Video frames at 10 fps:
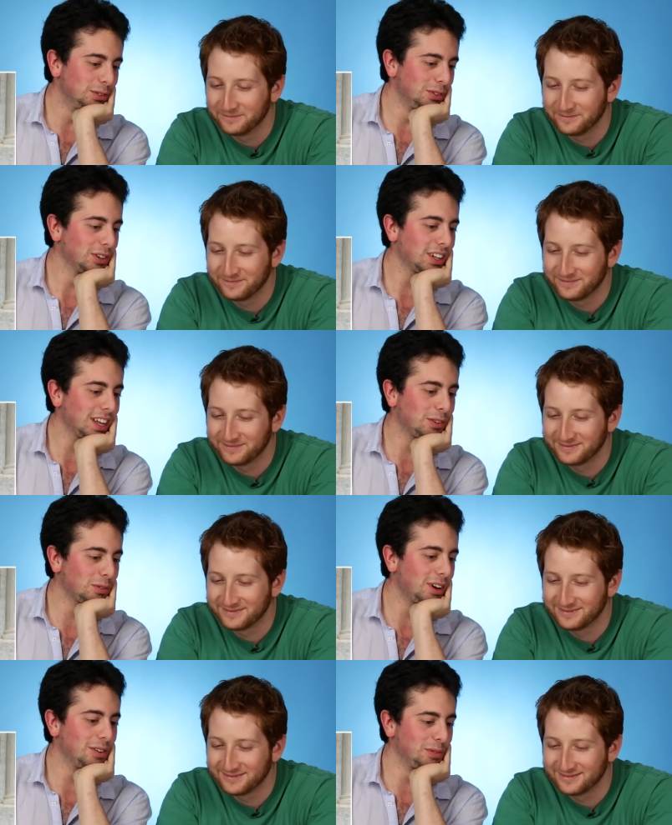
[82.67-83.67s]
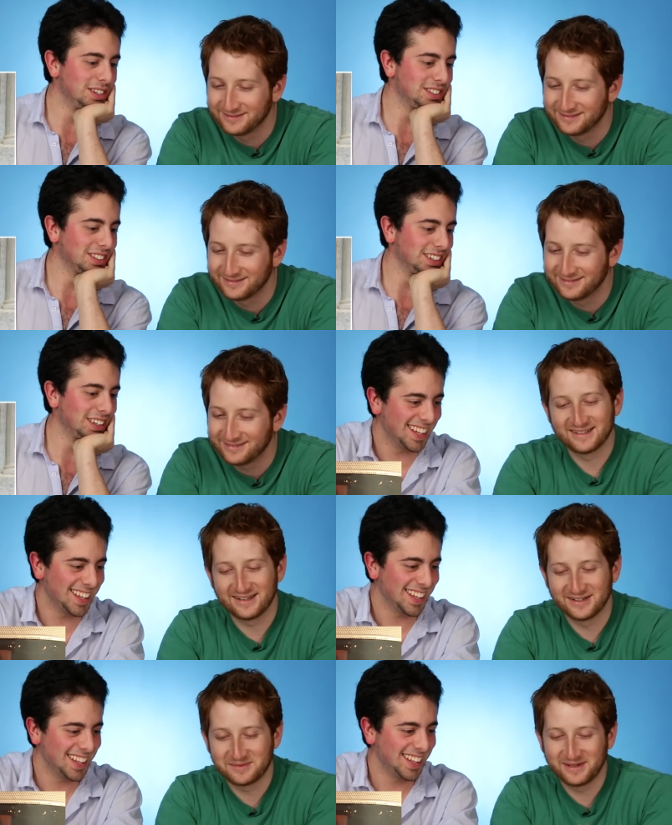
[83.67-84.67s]
Speaker 1: you look like Ron Weasley. So
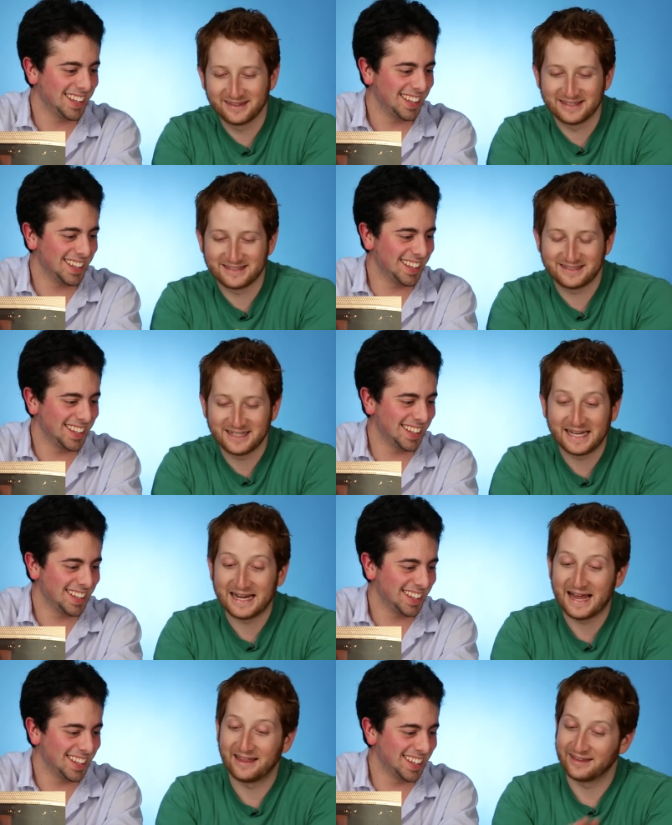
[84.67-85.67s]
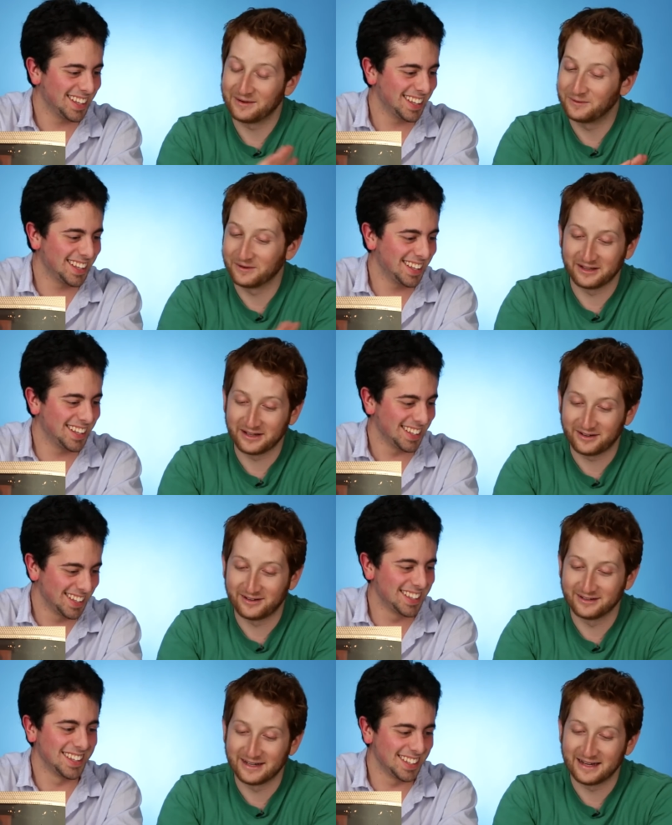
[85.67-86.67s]
here's me in
Speaker 2: this chicken hat that I wore like
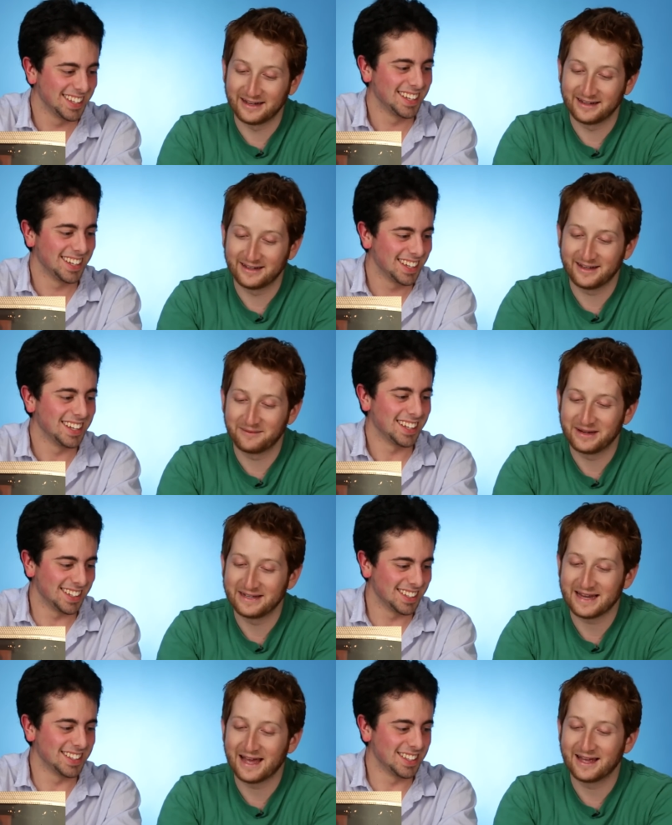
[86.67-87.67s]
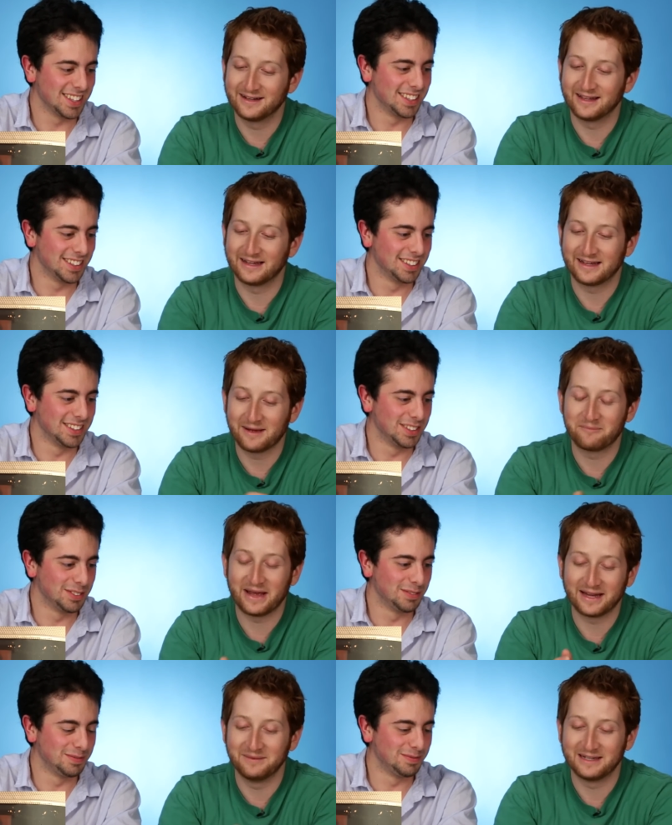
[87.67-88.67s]
all night, and my dad like kept
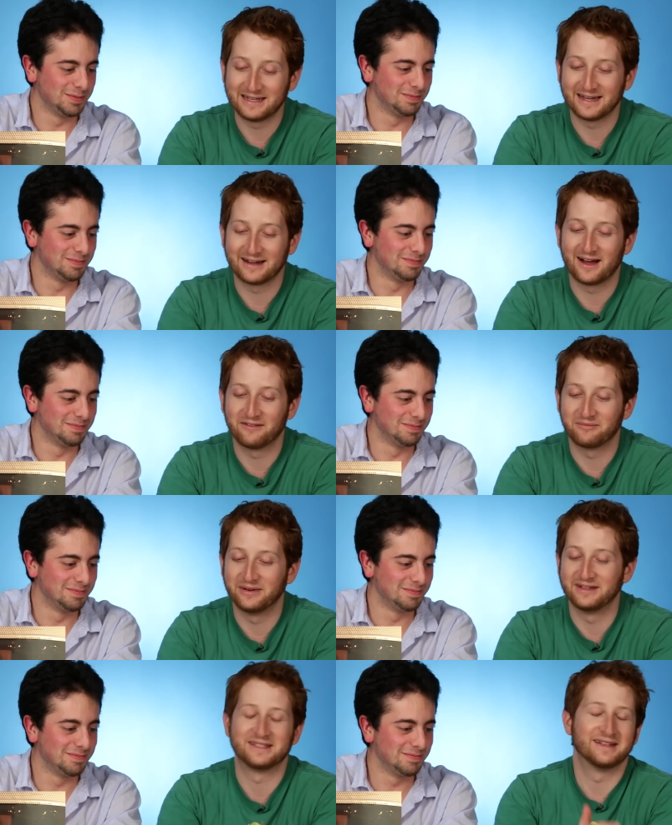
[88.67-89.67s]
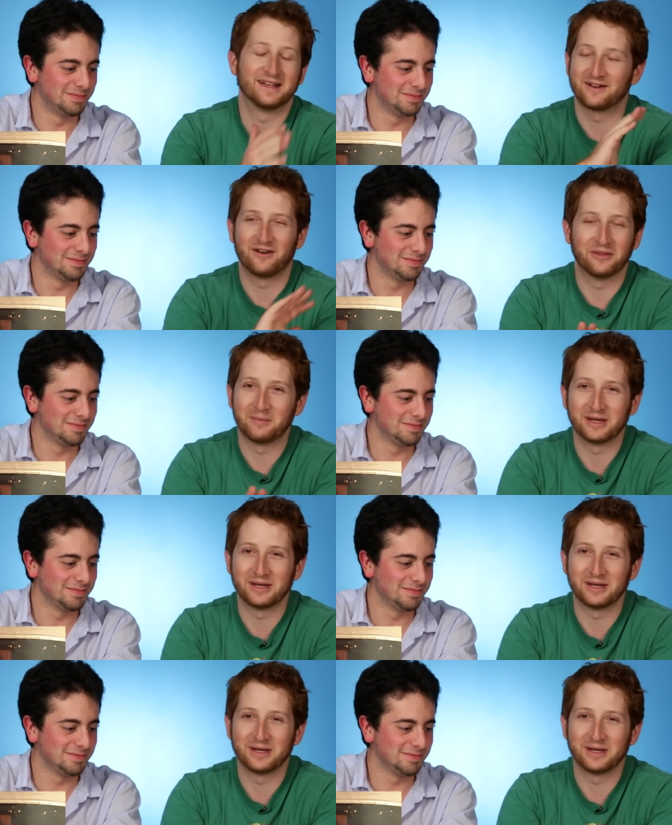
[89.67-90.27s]
begging me to take it off, but it's in like all the